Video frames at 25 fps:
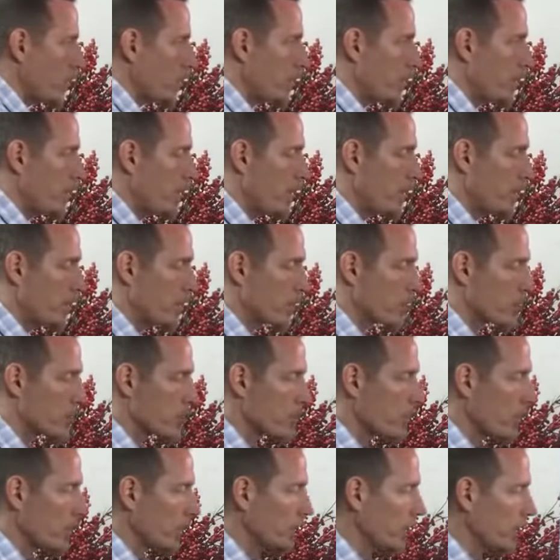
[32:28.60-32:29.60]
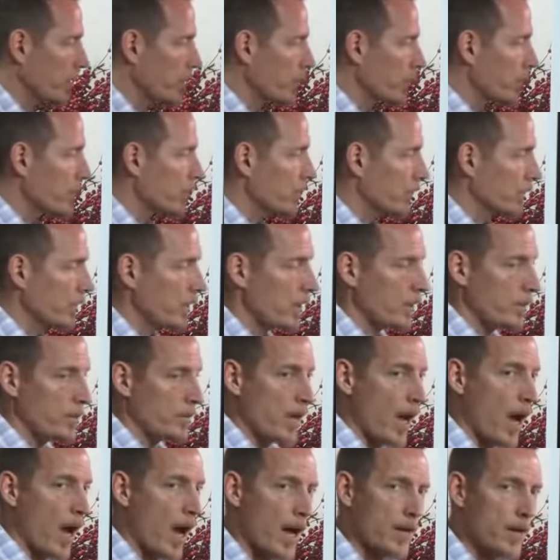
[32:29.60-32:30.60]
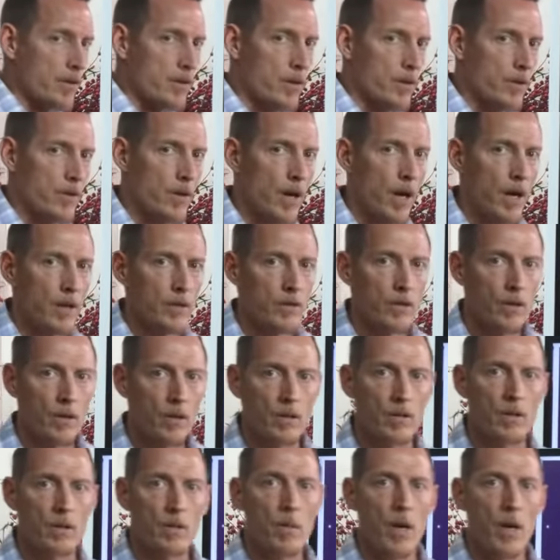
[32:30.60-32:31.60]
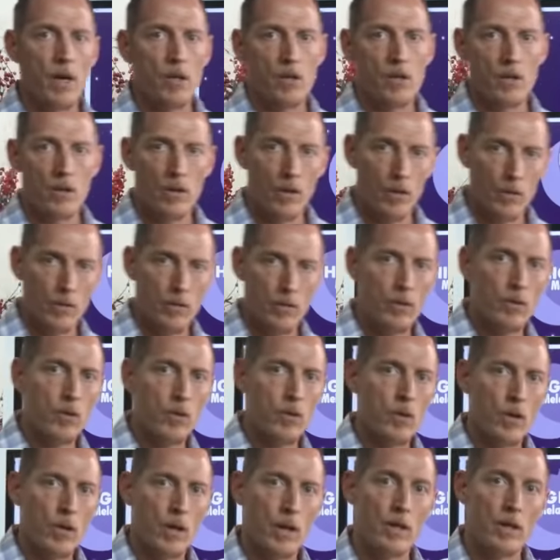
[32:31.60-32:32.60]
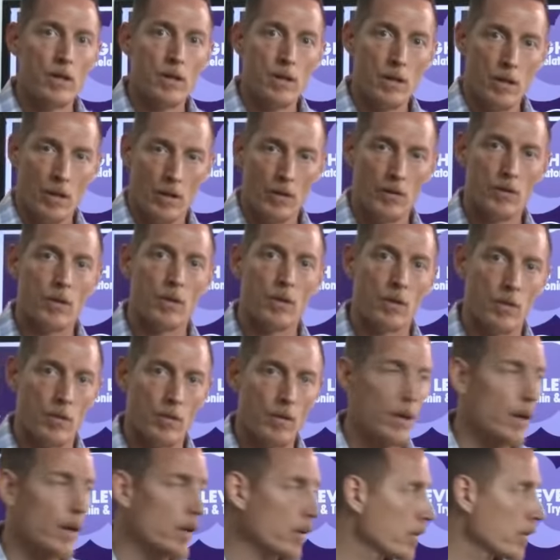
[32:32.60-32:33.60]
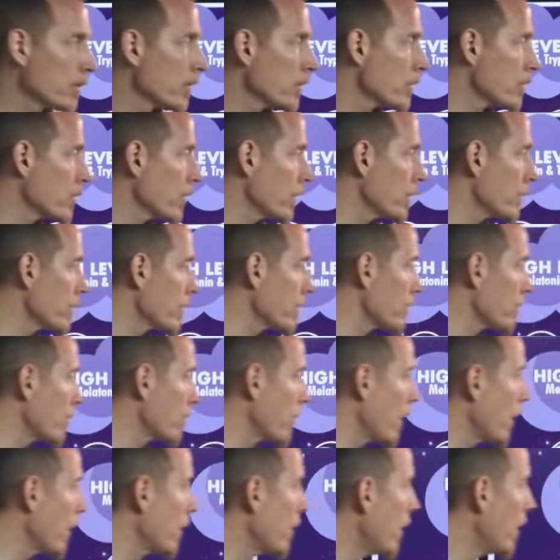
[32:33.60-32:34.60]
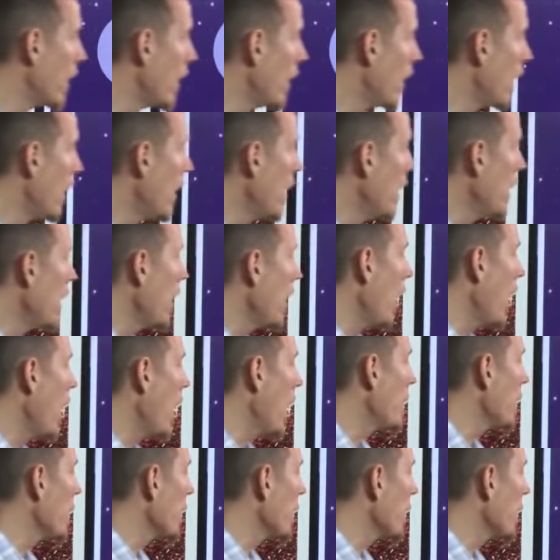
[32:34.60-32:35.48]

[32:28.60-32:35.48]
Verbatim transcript: if you're struggling with sleep, to ask your doctor to measure those nutrients and also other nutrients as well. Um, let's